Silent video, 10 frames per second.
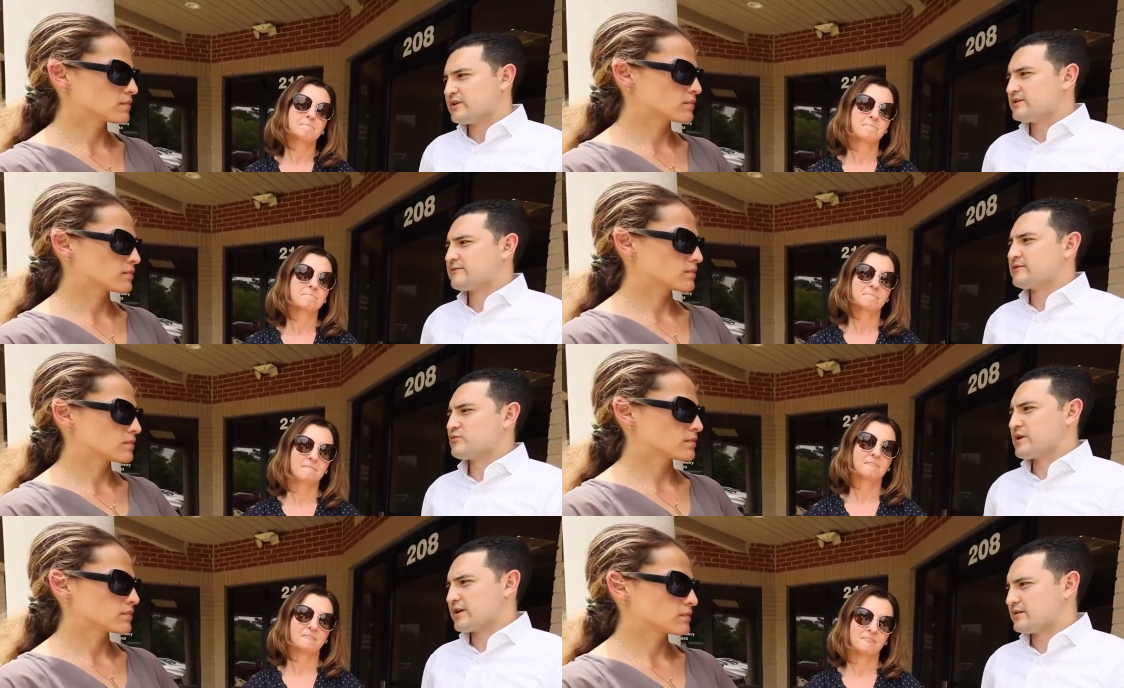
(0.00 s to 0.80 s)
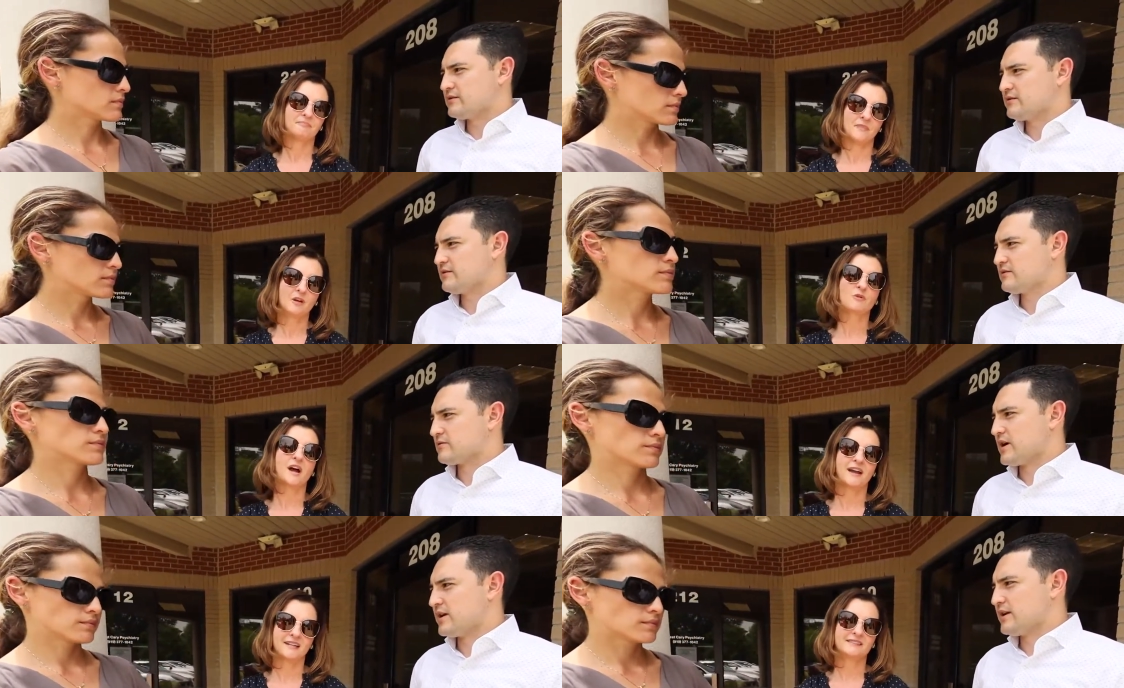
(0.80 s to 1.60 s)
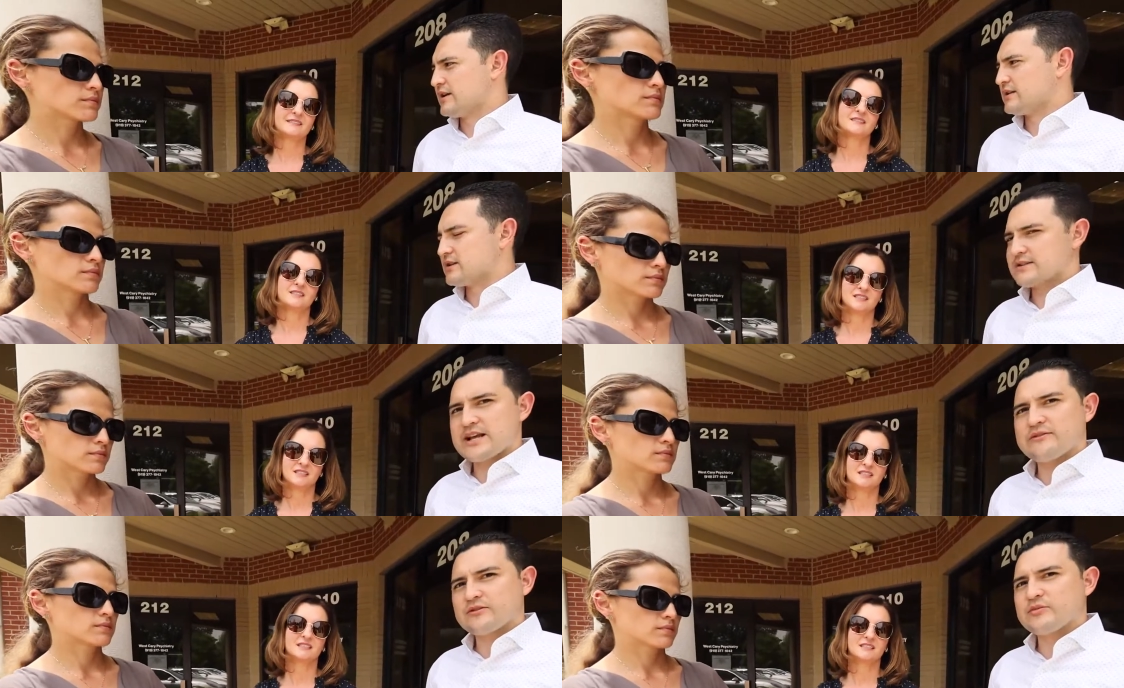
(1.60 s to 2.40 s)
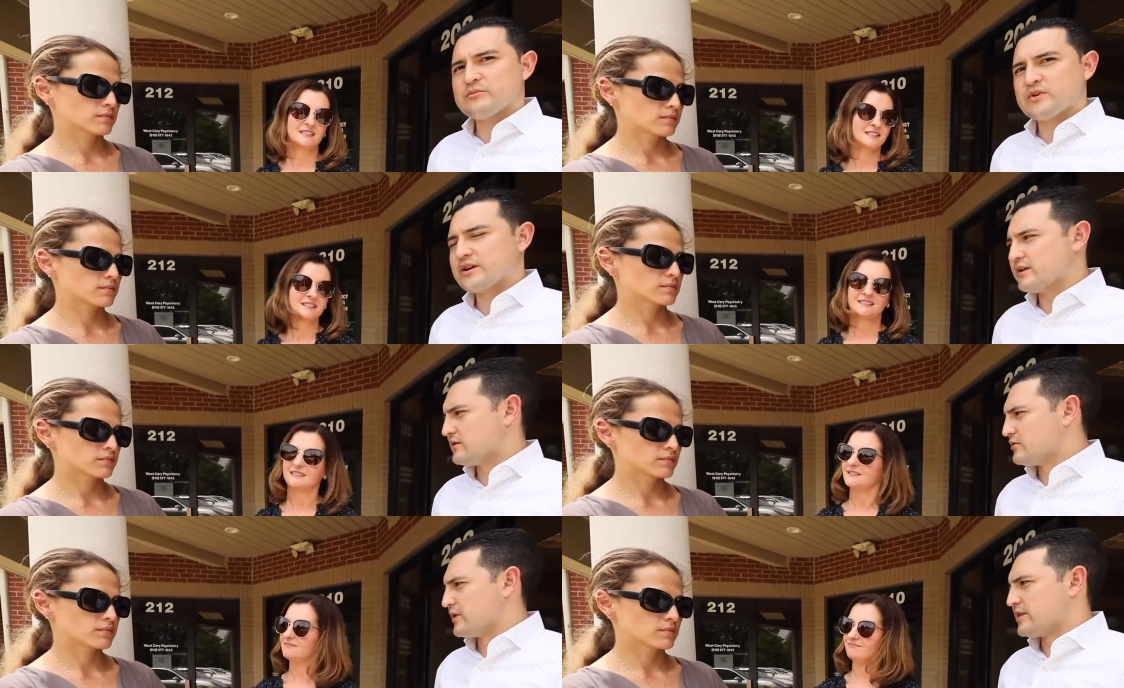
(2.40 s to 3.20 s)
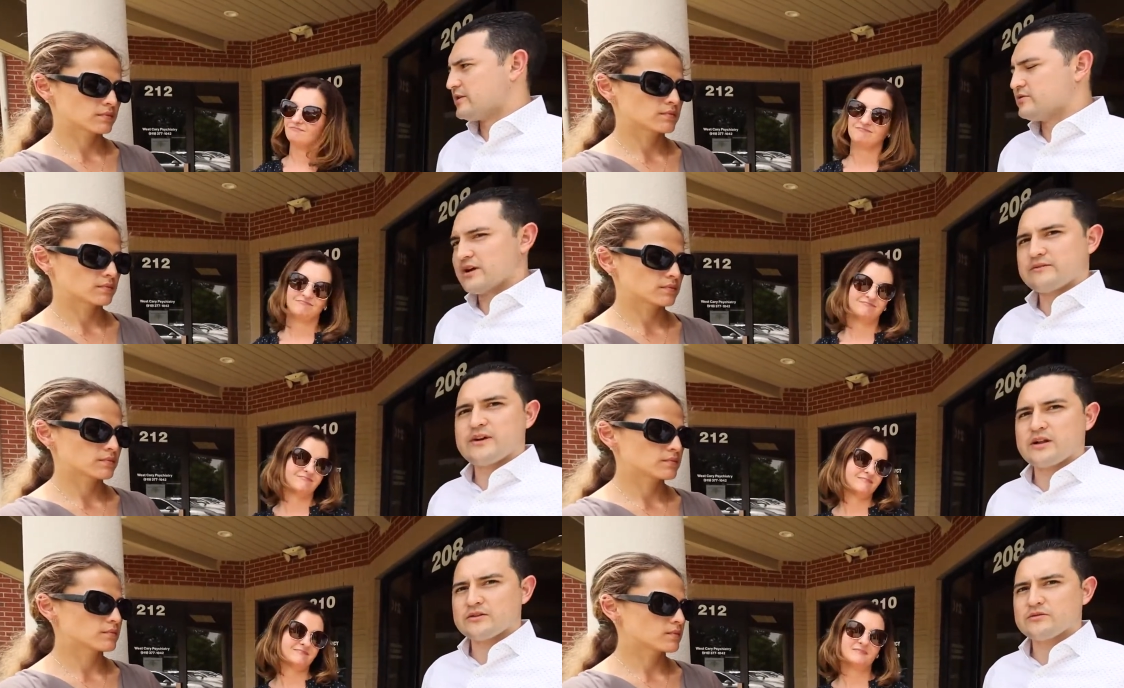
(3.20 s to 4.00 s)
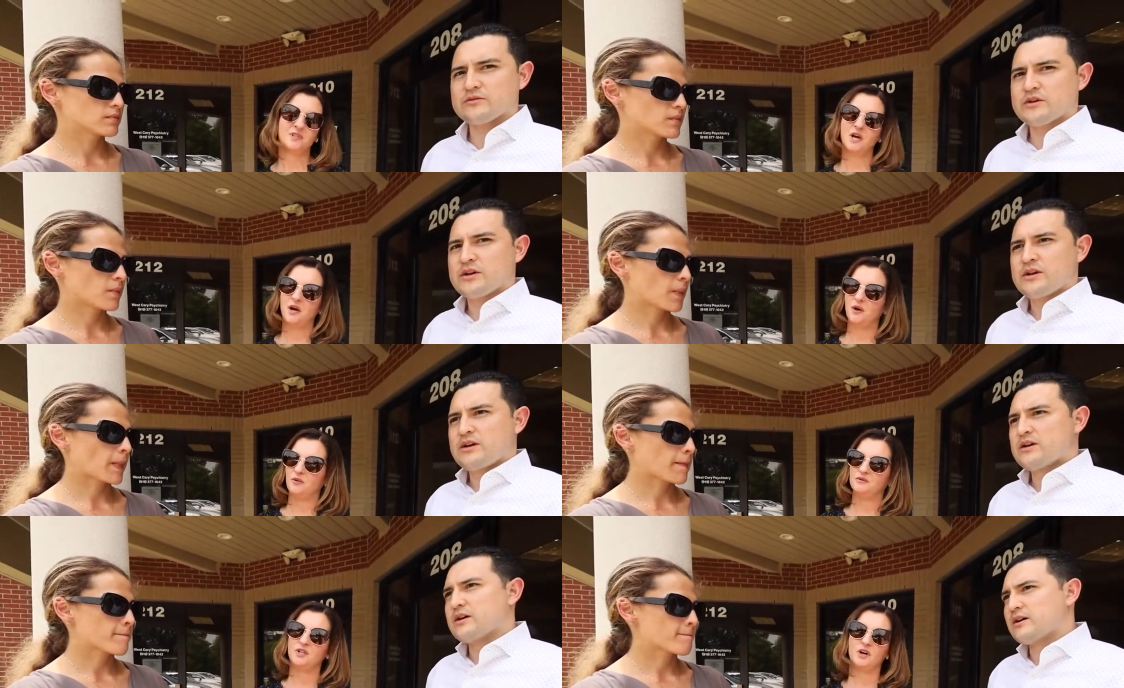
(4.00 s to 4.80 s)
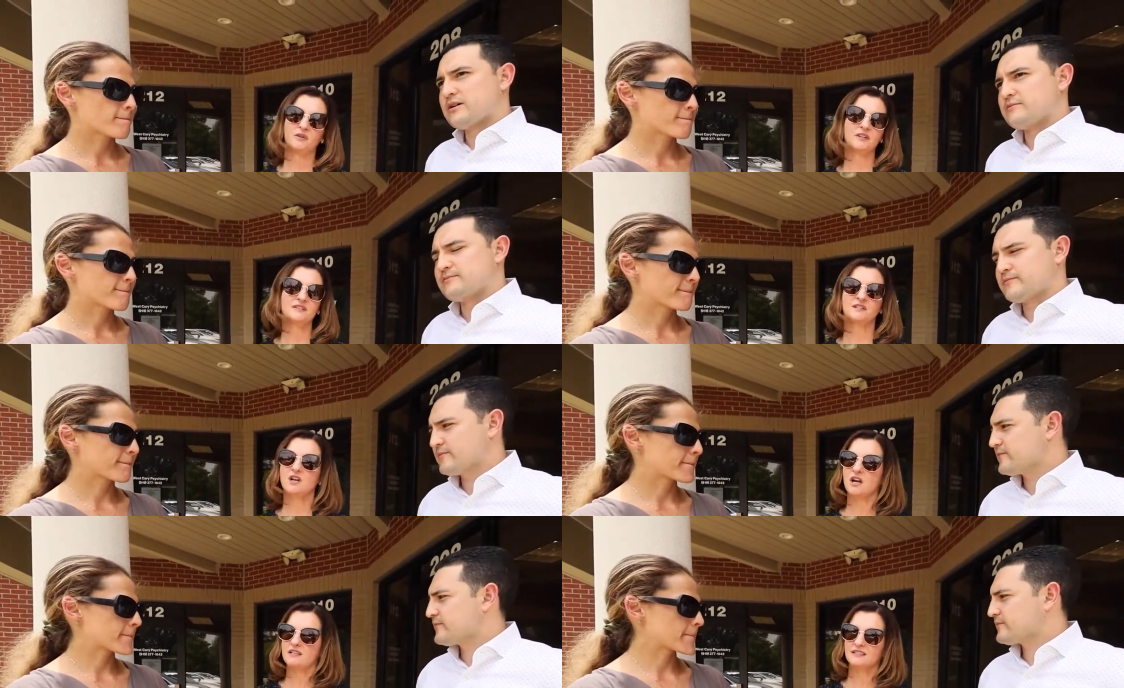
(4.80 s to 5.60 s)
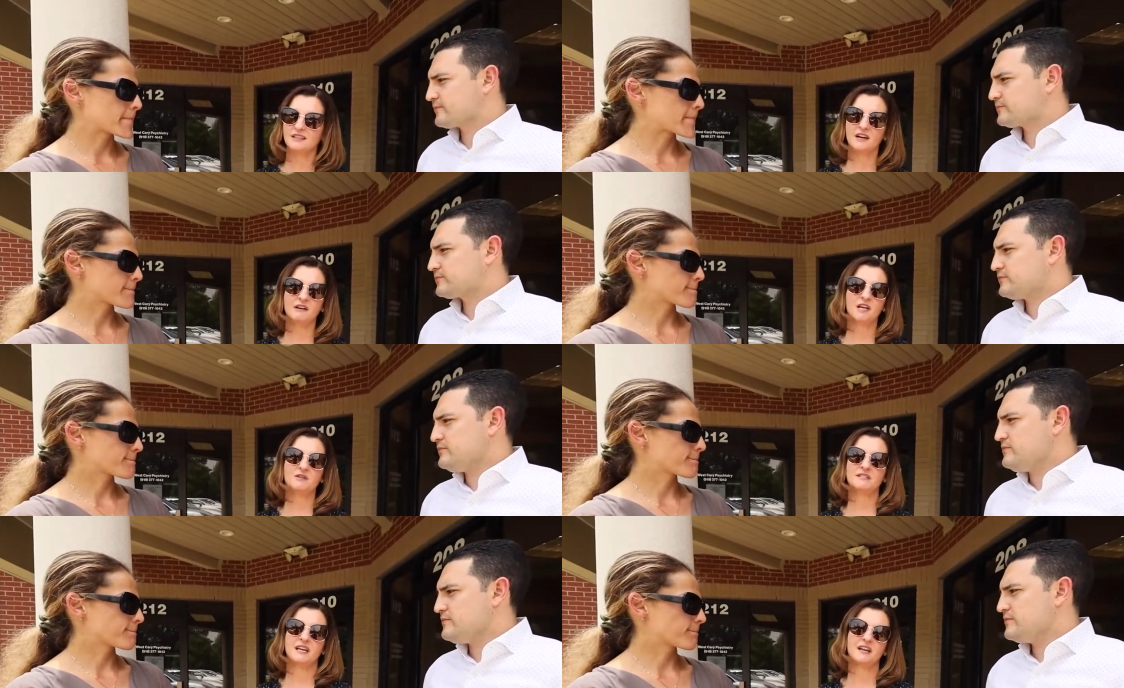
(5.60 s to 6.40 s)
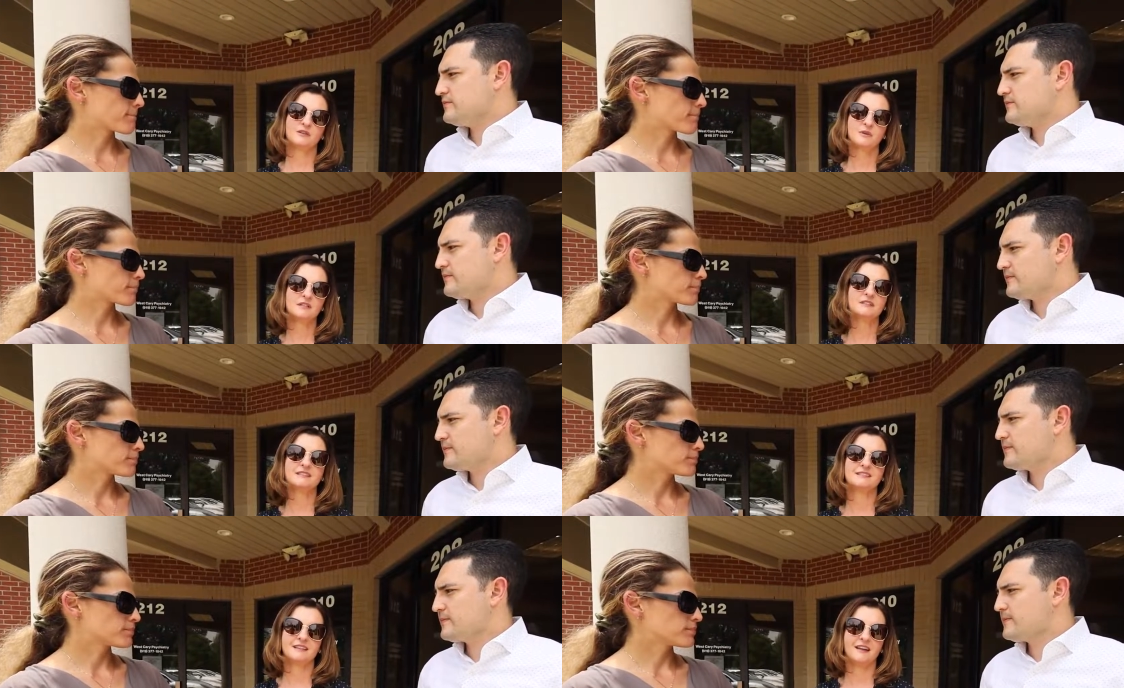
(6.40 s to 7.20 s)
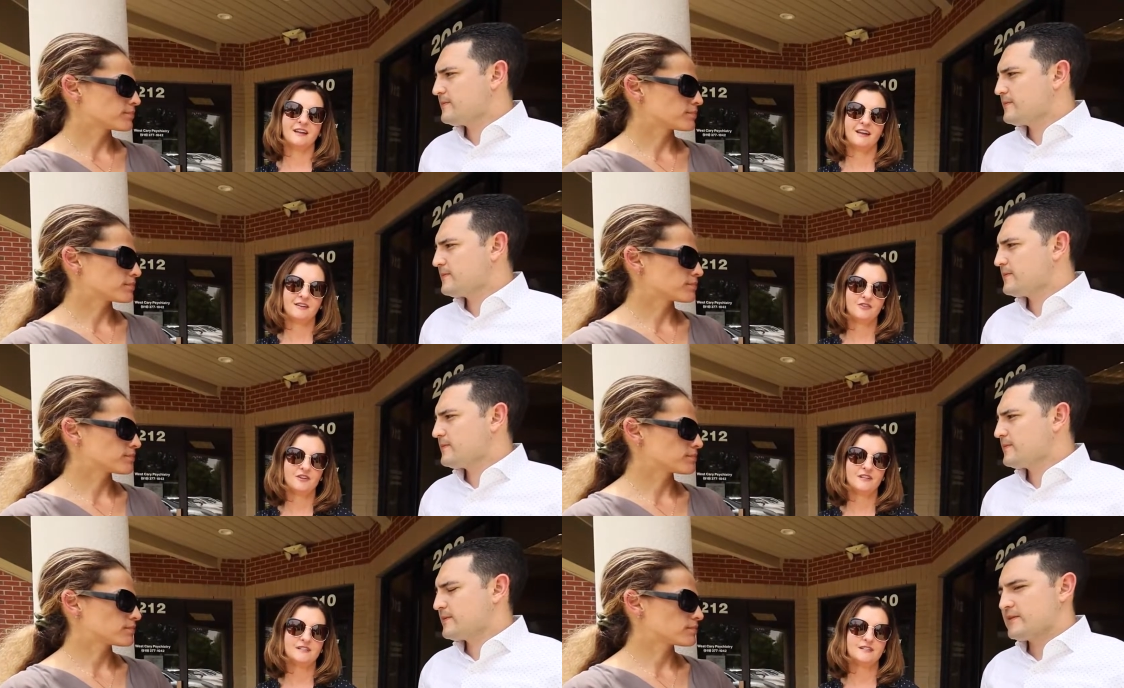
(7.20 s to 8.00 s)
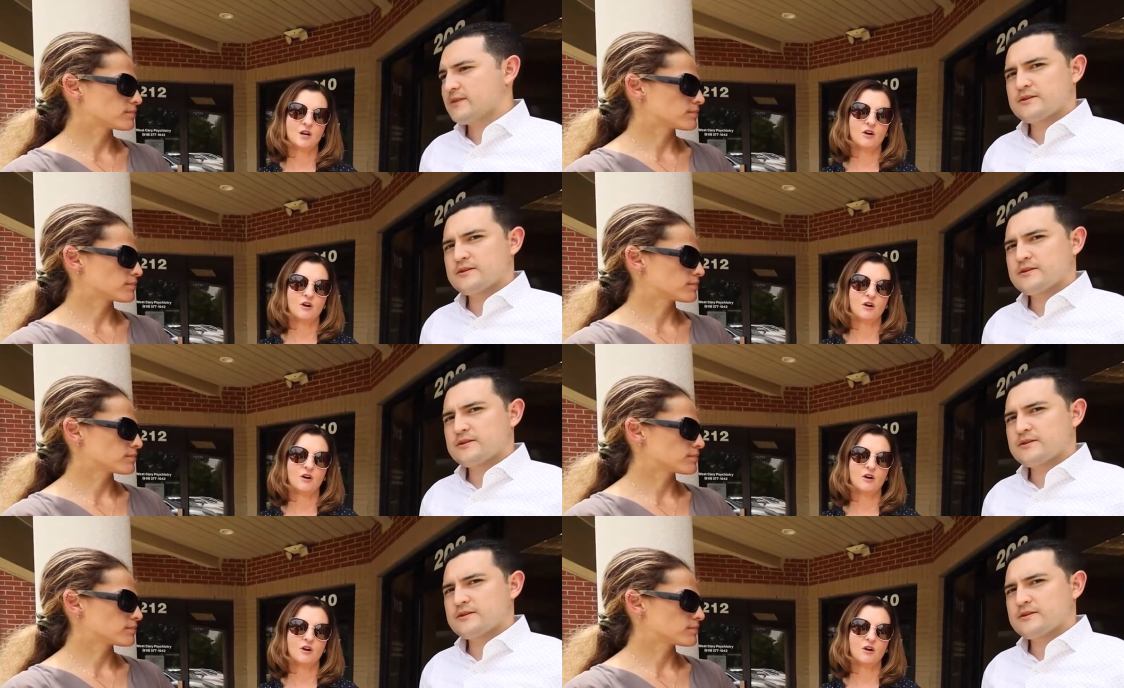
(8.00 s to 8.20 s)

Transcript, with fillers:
Speaker 1: in a different way. Right. right. And it doesn't have to be money the way that you add value.
Speaker 2: No, no. Um, there's a lot of scenarios, and real estate agents